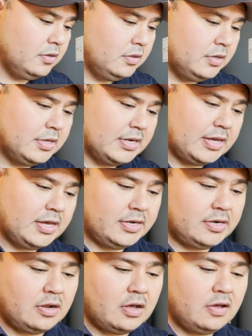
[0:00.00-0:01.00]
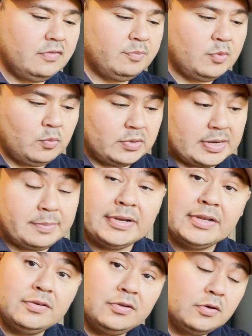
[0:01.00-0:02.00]
going to cut it off, but what I'm
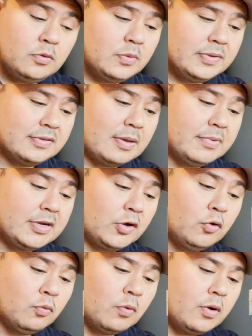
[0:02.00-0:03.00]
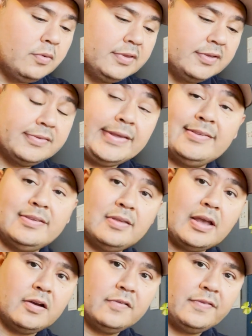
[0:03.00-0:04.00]
going to do is I'm going to grow this as a
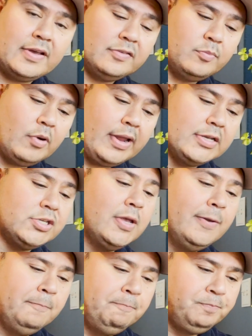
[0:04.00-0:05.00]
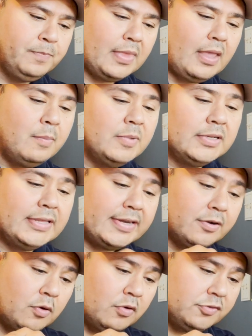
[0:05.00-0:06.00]
sacrifice branch. I'm going to let
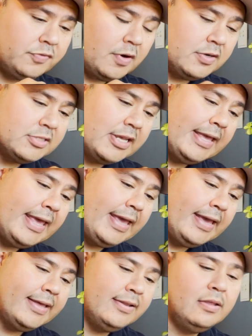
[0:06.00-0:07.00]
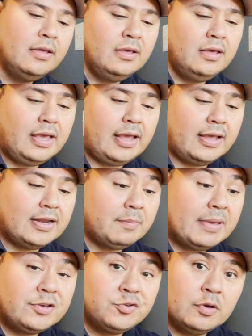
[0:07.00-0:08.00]
it grow as far as I can, and I
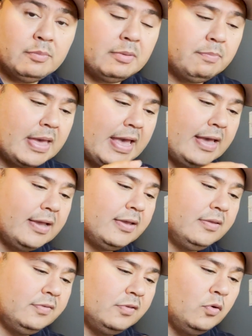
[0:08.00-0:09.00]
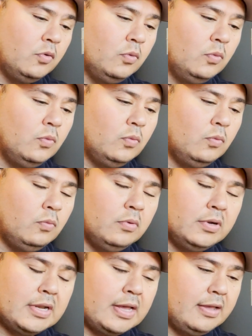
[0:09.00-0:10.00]
may trim it back. So
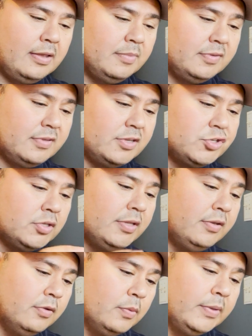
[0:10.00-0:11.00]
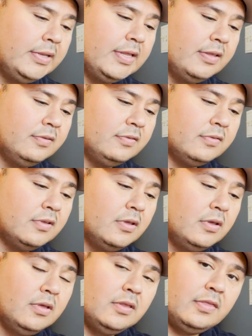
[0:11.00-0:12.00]
what I'm essentially doing is
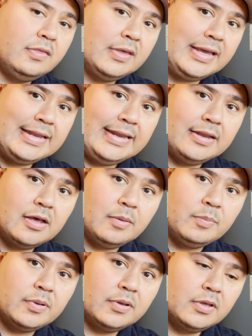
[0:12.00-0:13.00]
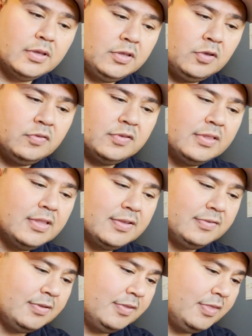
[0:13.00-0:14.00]
thickening up, using
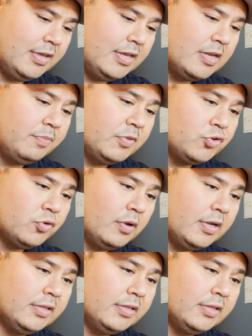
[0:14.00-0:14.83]
this to thicken up the trunk a